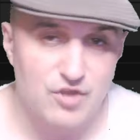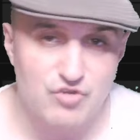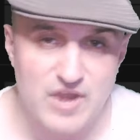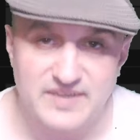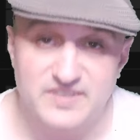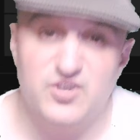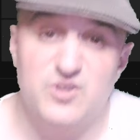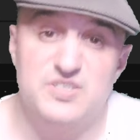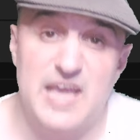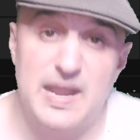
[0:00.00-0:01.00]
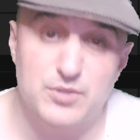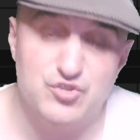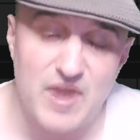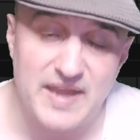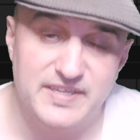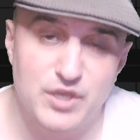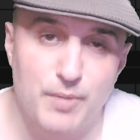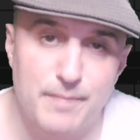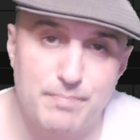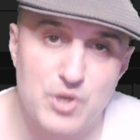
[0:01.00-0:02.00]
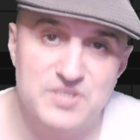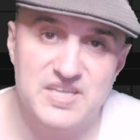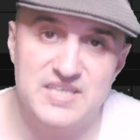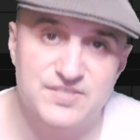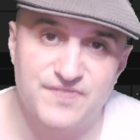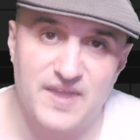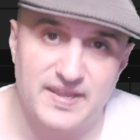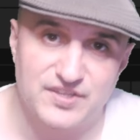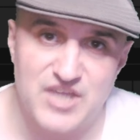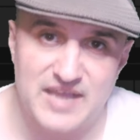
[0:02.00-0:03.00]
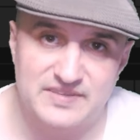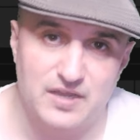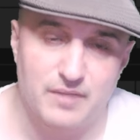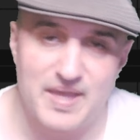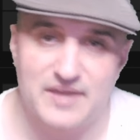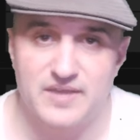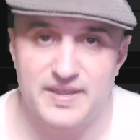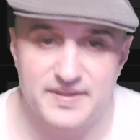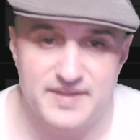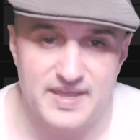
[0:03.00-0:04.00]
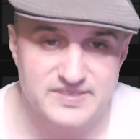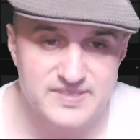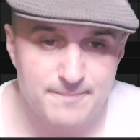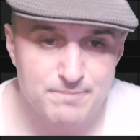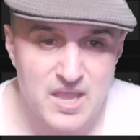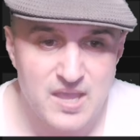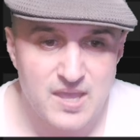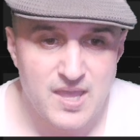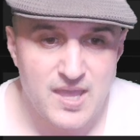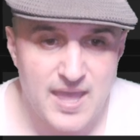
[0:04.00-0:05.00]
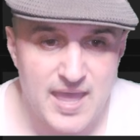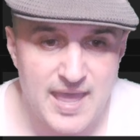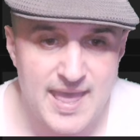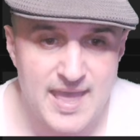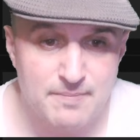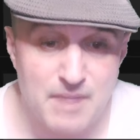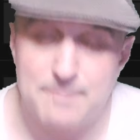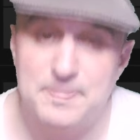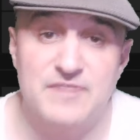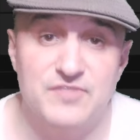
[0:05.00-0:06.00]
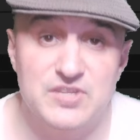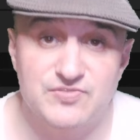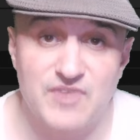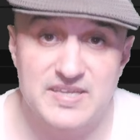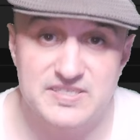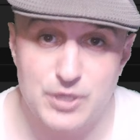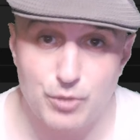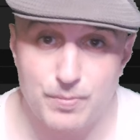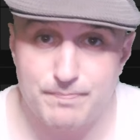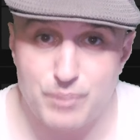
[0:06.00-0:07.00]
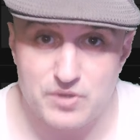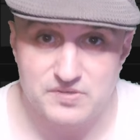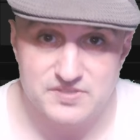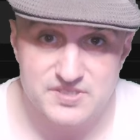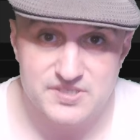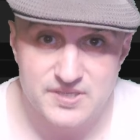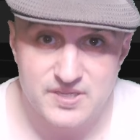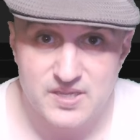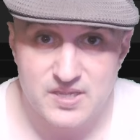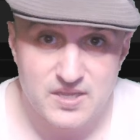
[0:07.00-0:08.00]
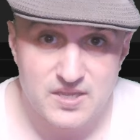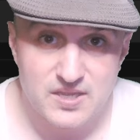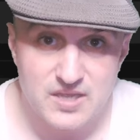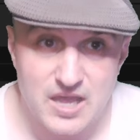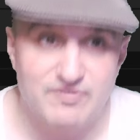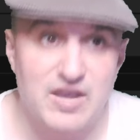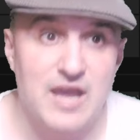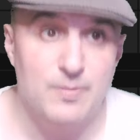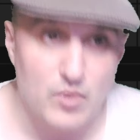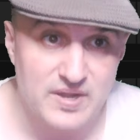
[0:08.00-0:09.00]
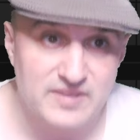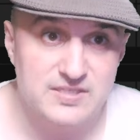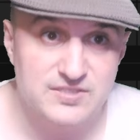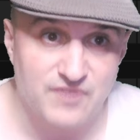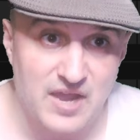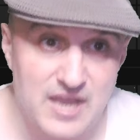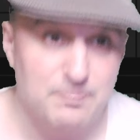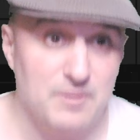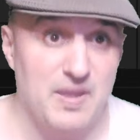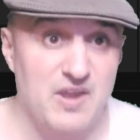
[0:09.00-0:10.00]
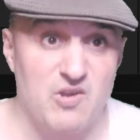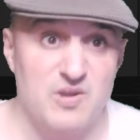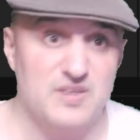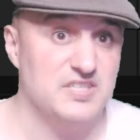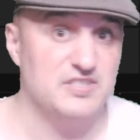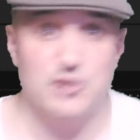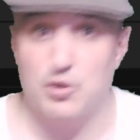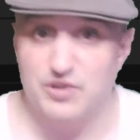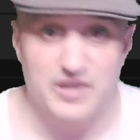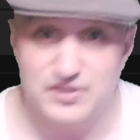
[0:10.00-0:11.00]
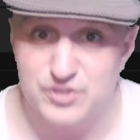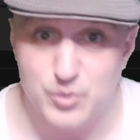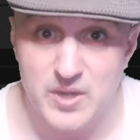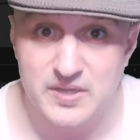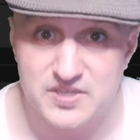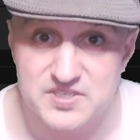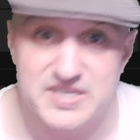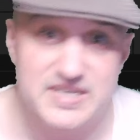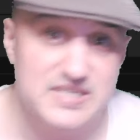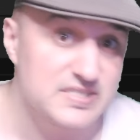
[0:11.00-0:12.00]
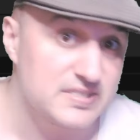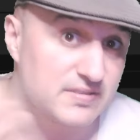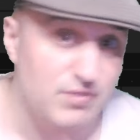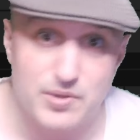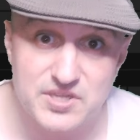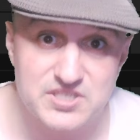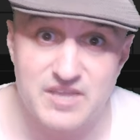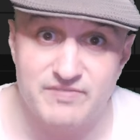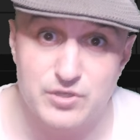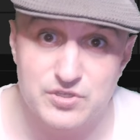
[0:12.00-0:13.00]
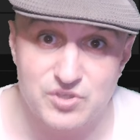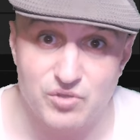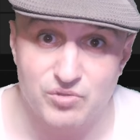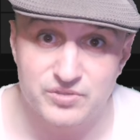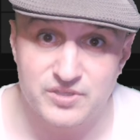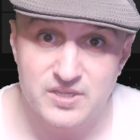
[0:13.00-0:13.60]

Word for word: All right. Turns out I was right. Gilbert Burns is fighting Jack Della Maddalena next. And my pick for this fight is Gilbert Burns. I've got him winning this fight, but my heart isn't totally into it because he is 37 years old.